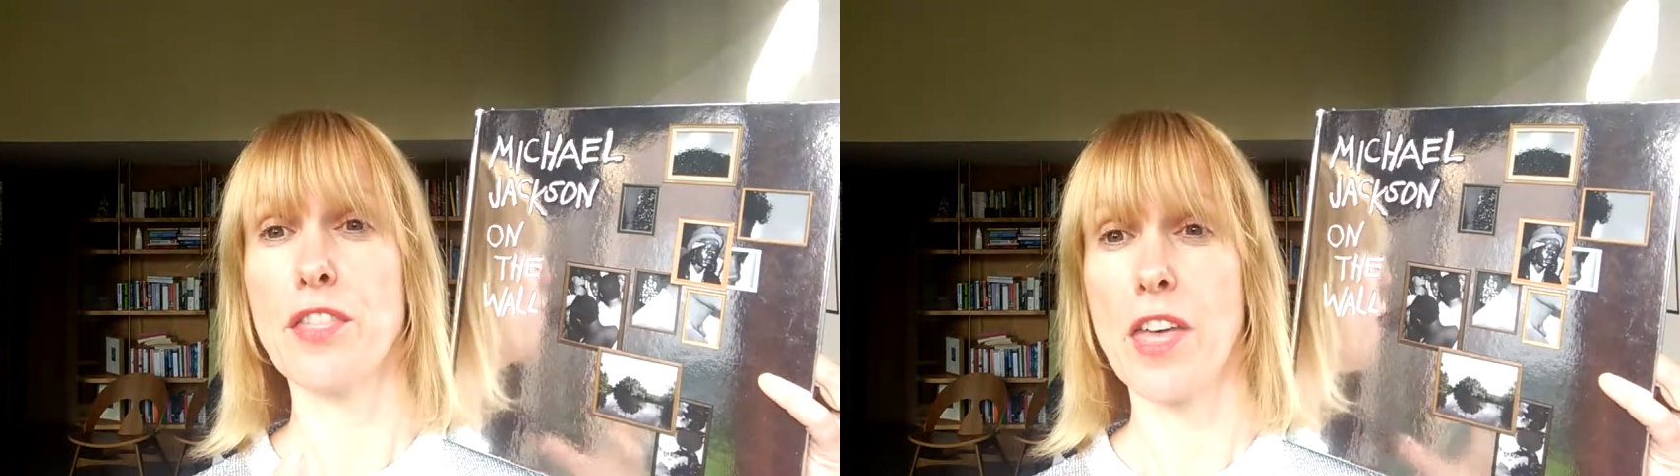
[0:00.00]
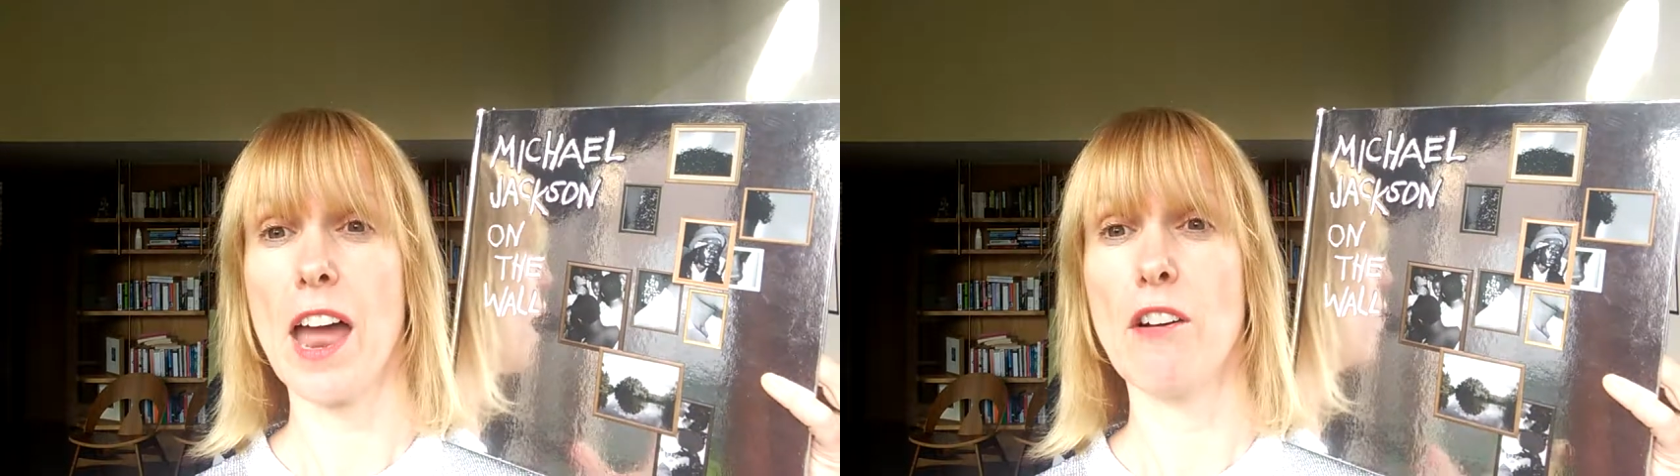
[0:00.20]

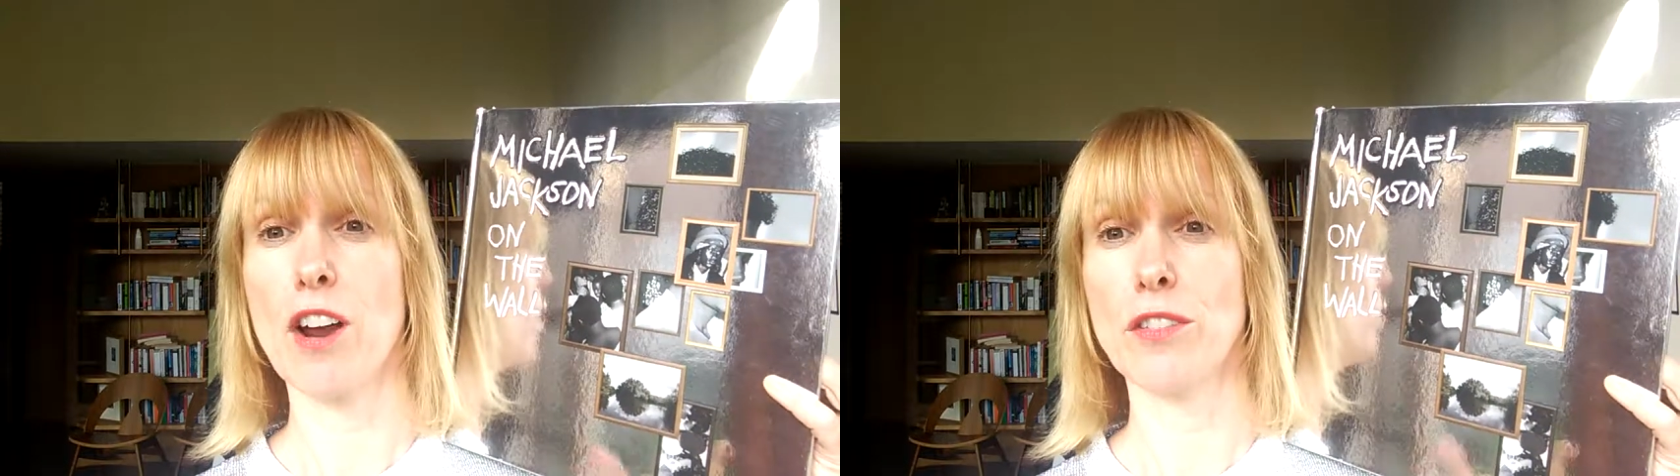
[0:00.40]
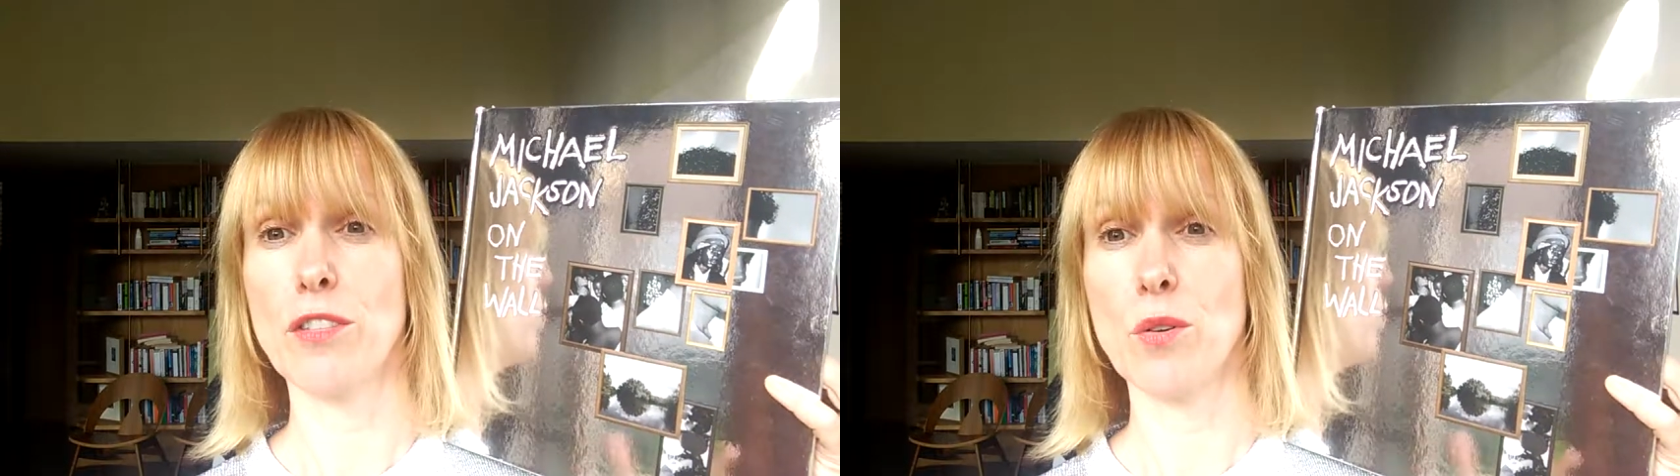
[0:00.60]
their
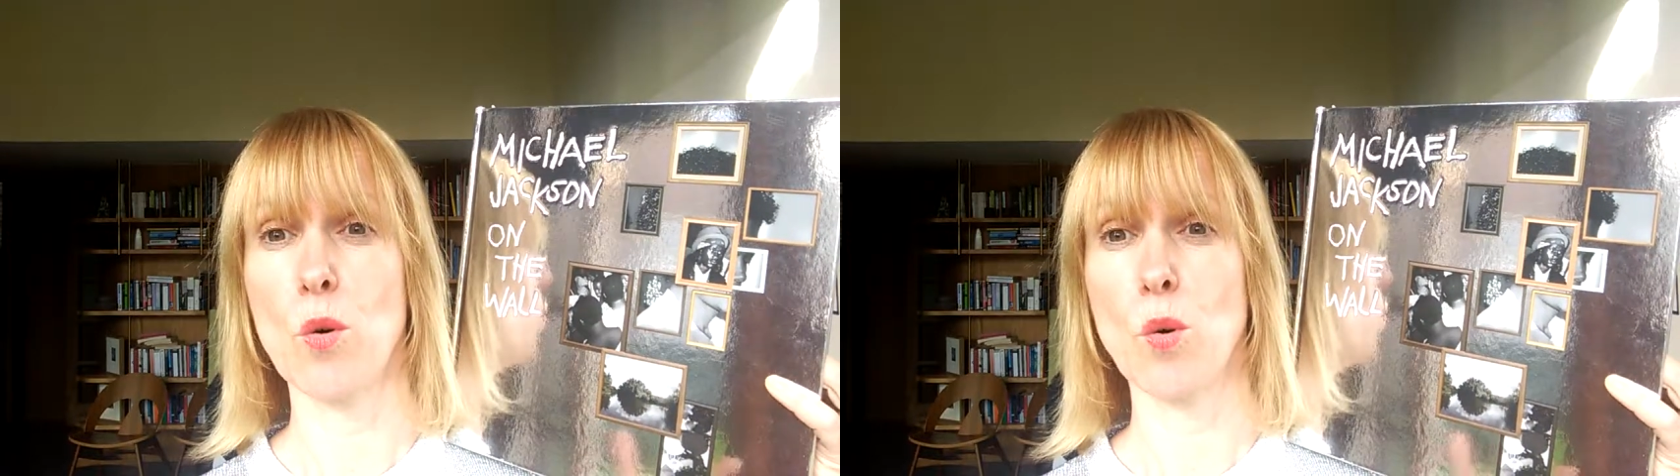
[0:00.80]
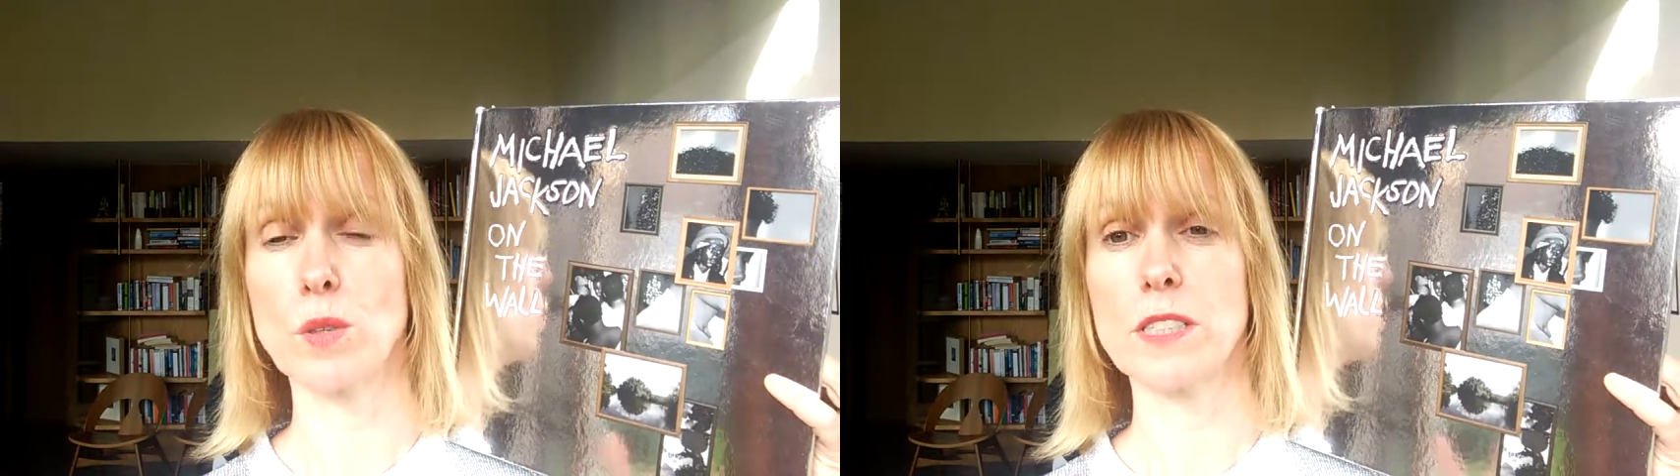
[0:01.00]
own
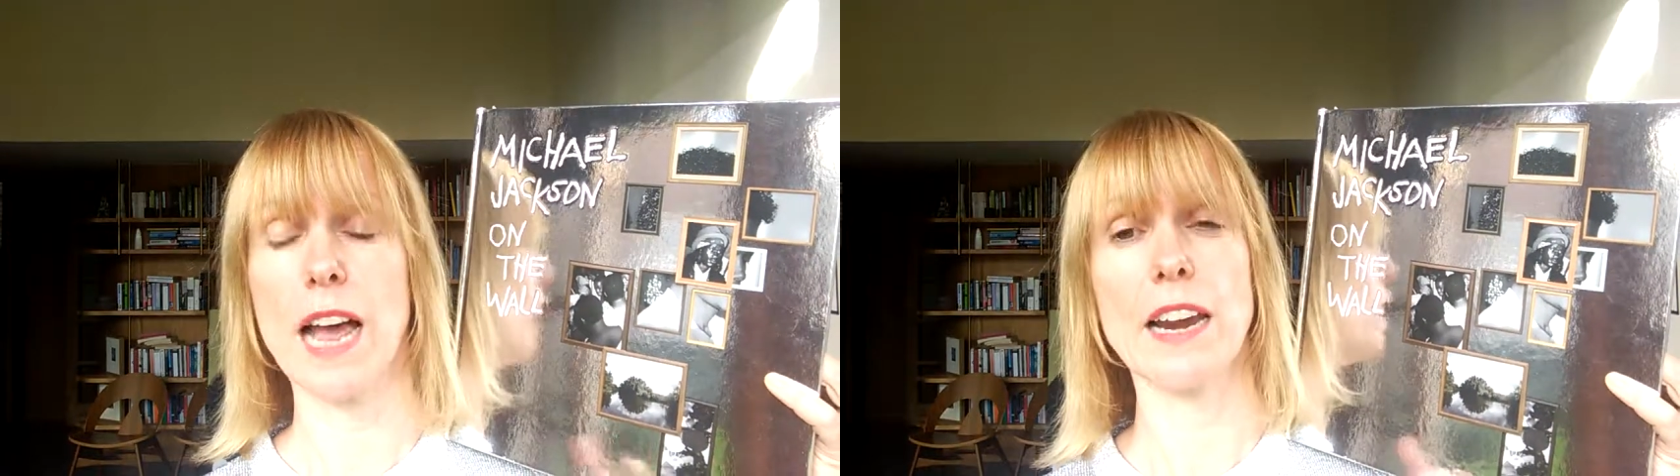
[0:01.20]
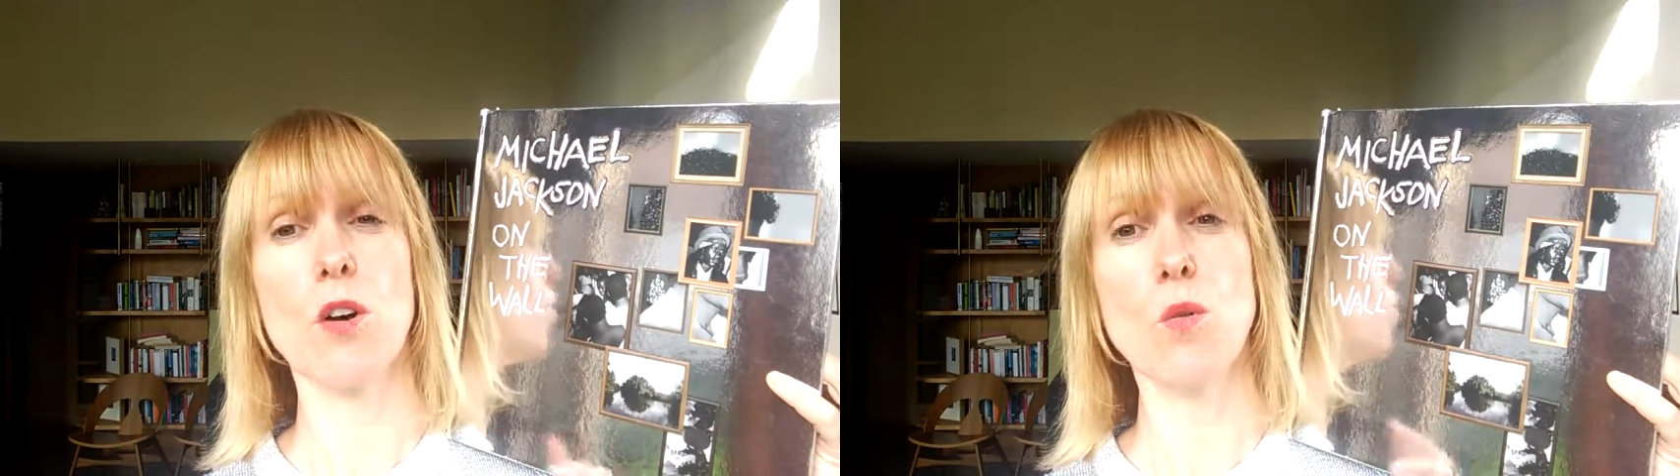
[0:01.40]
thoughts and